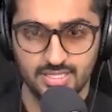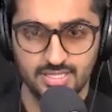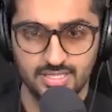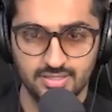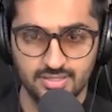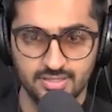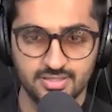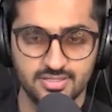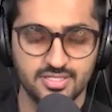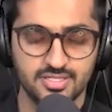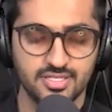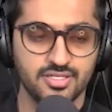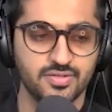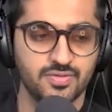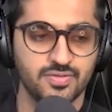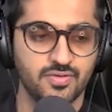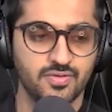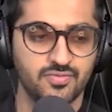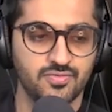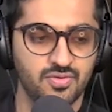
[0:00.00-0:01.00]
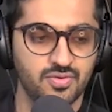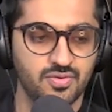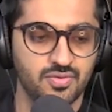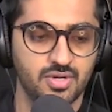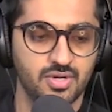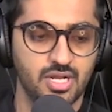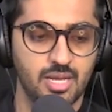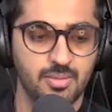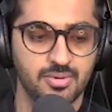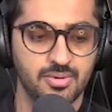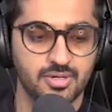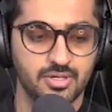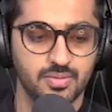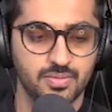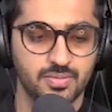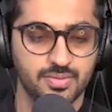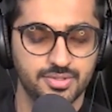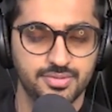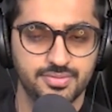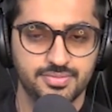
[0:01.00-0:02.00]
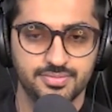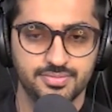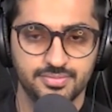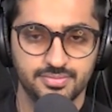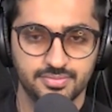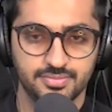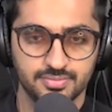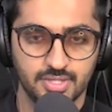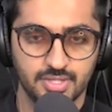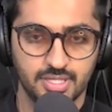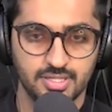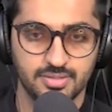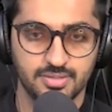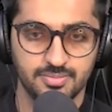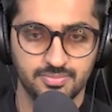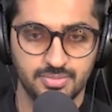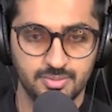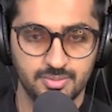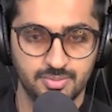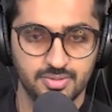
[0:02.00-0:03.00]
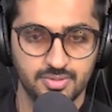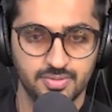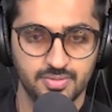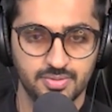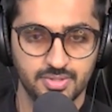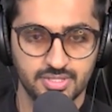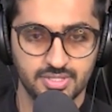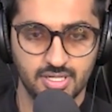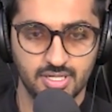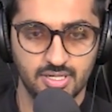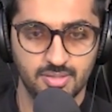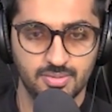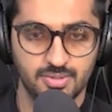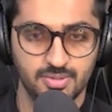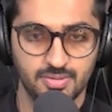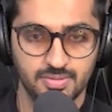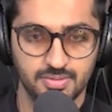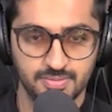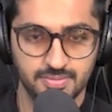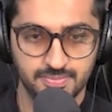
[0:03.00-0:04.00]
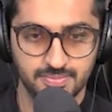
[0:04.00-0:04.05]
the Indian scene do you look forward to collaborating with? Like people you're excited about?